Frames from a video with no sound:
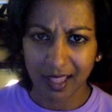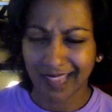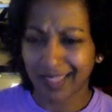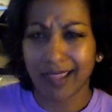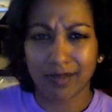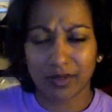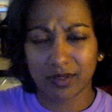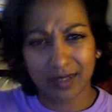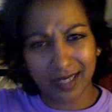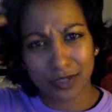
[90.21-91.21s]
And they,
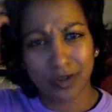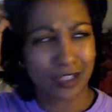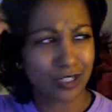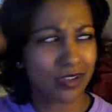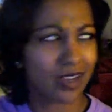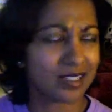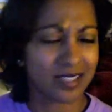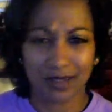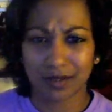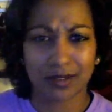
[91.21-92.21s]
like scratching their heads,
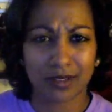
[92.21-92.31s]
like,